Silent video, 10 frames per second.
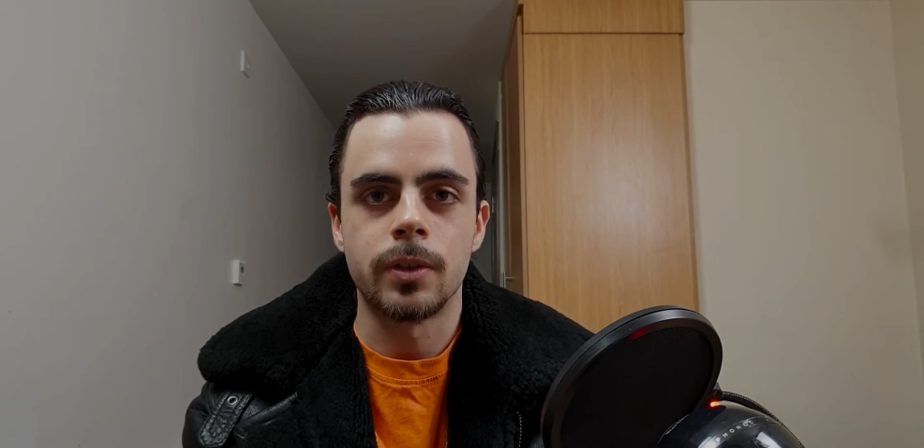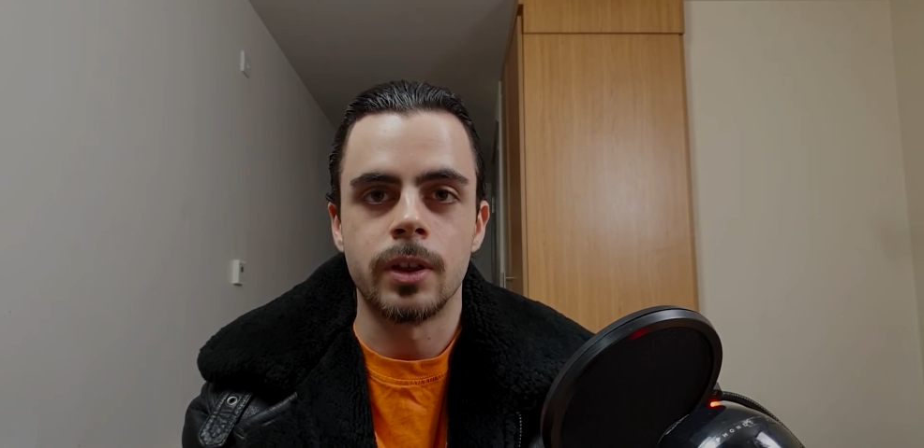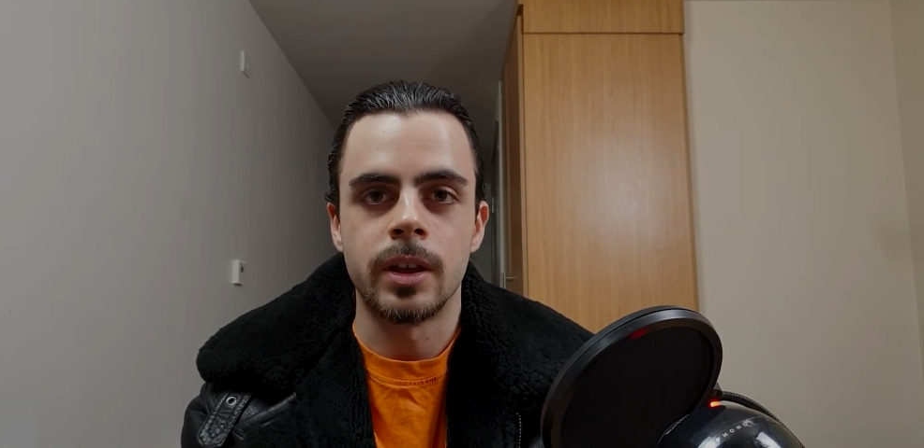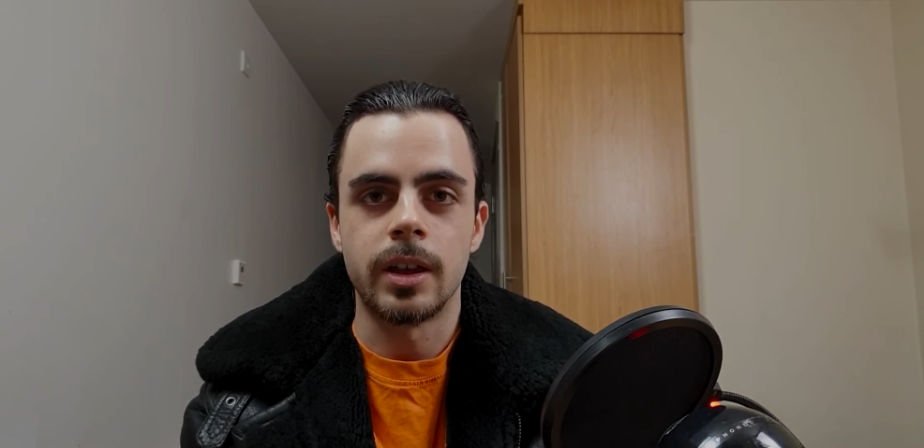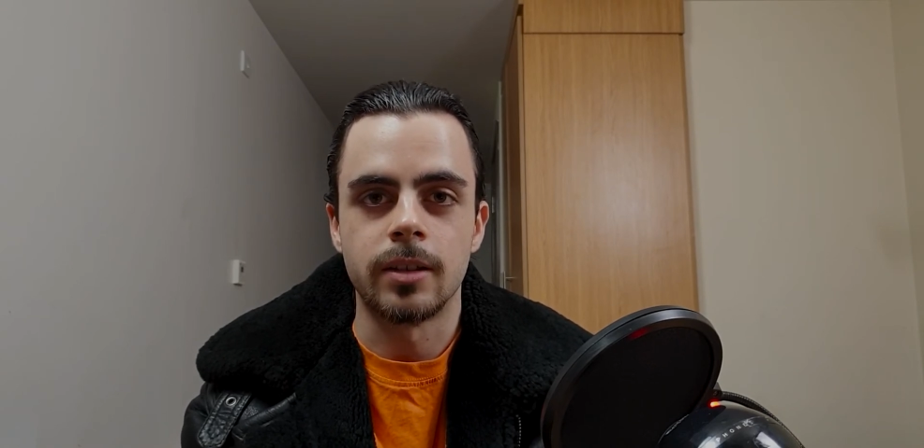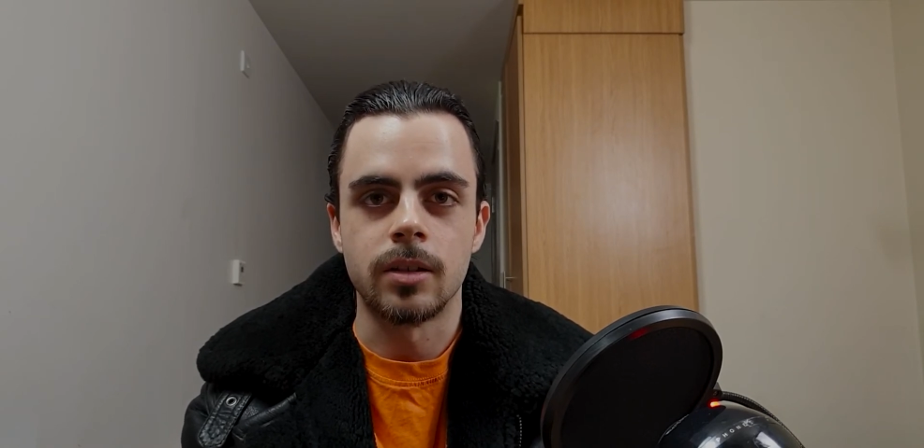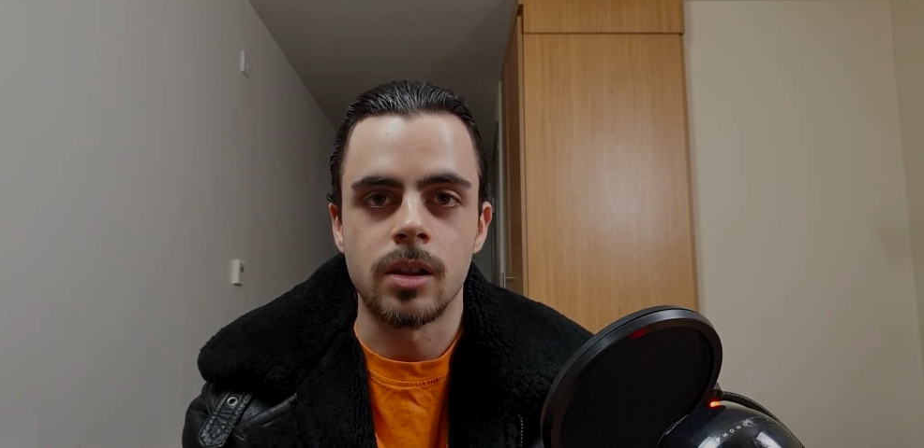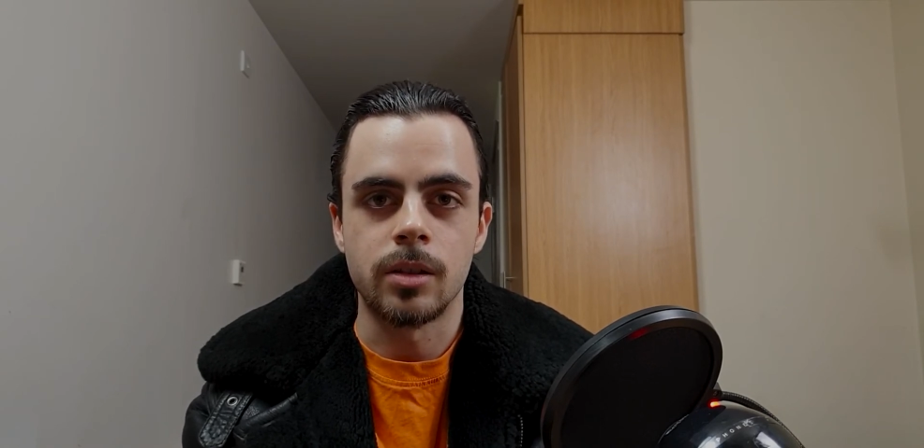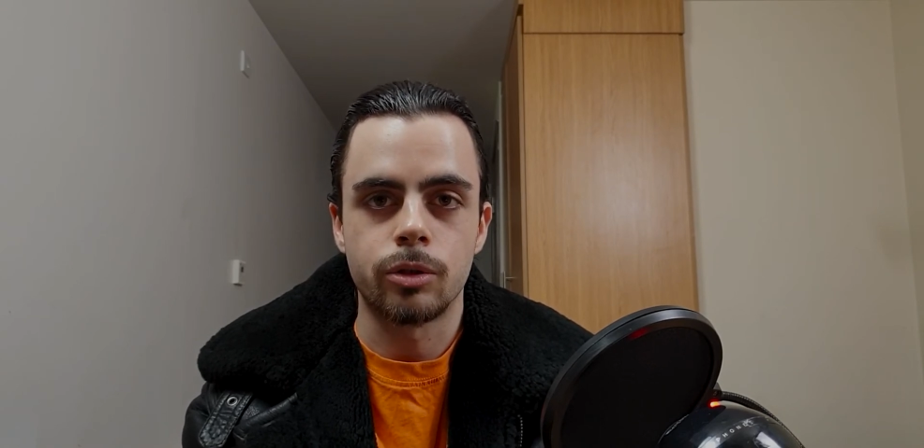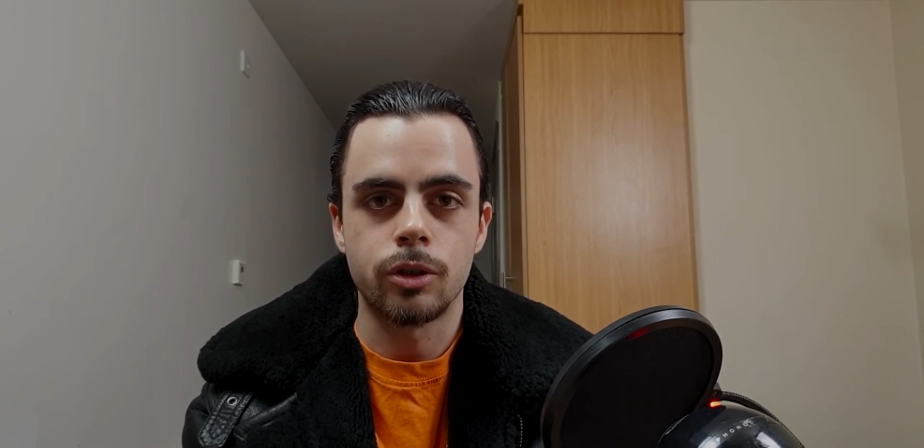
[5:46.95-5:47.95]
the
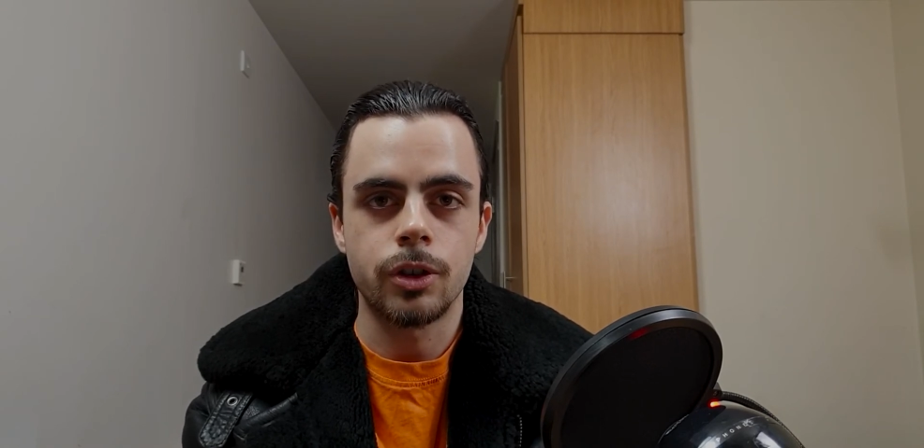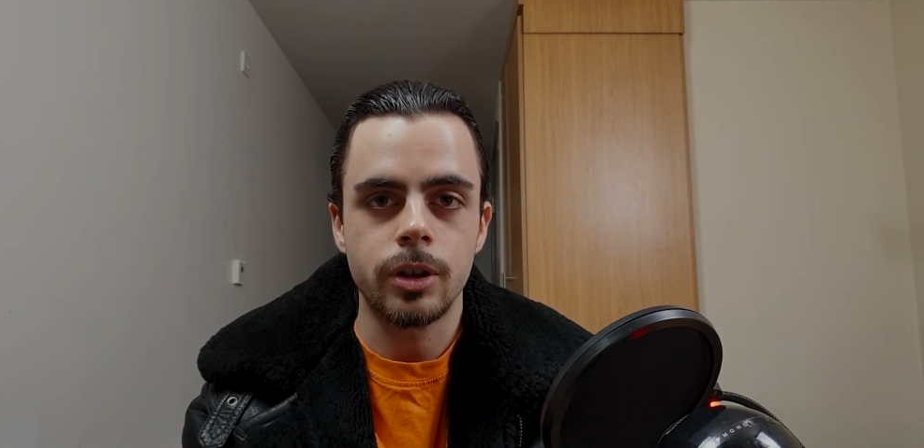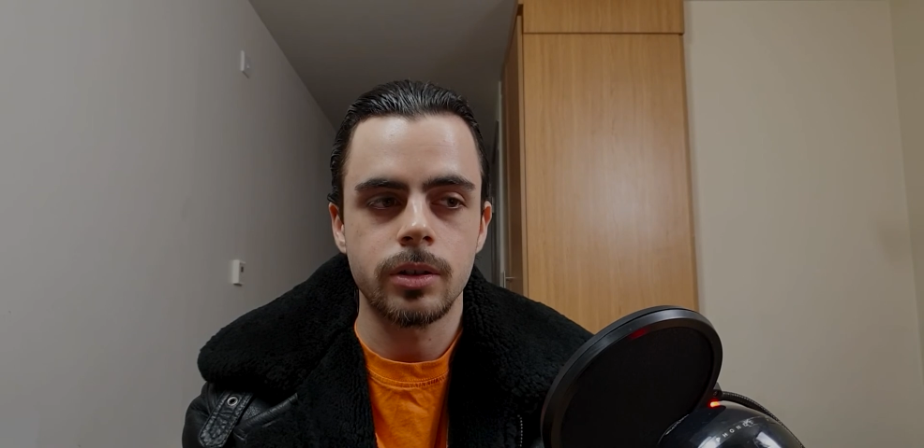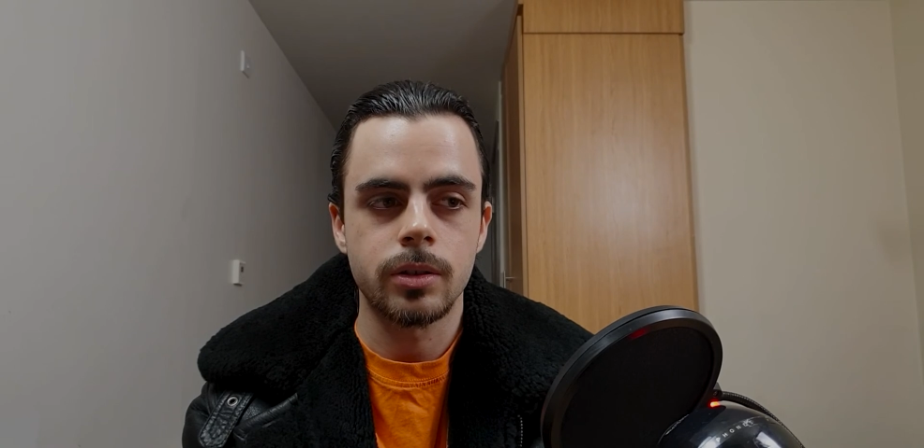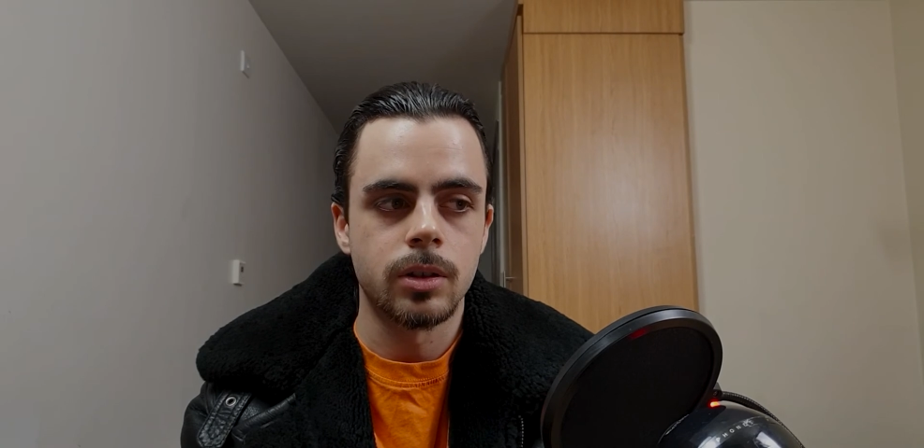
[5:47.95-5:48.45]
LLL project.